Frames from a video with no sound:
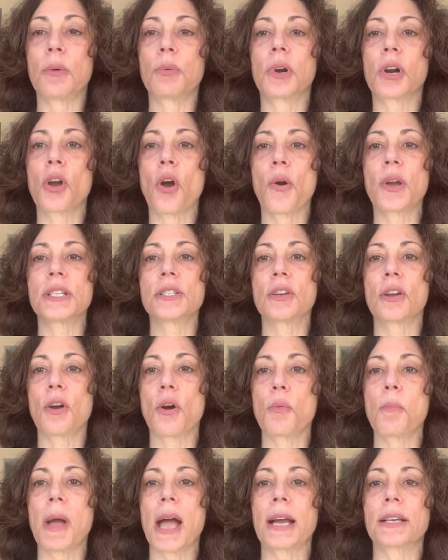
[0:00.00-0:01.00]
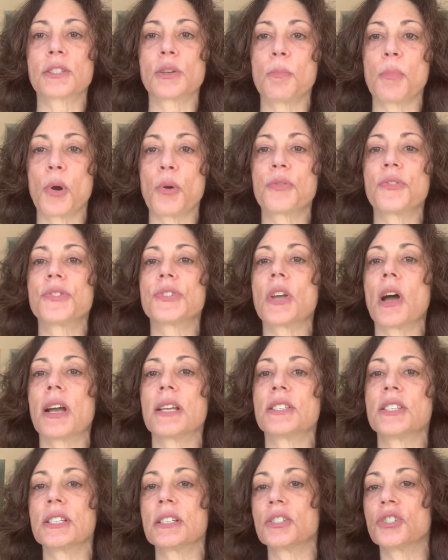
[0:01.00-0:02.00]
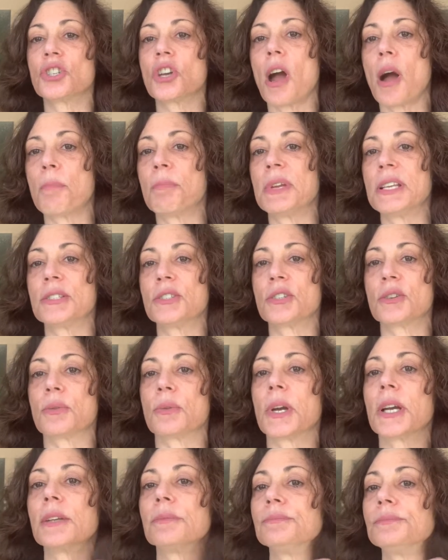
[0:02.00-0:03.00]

I'm going to go back to both sides and chop into it.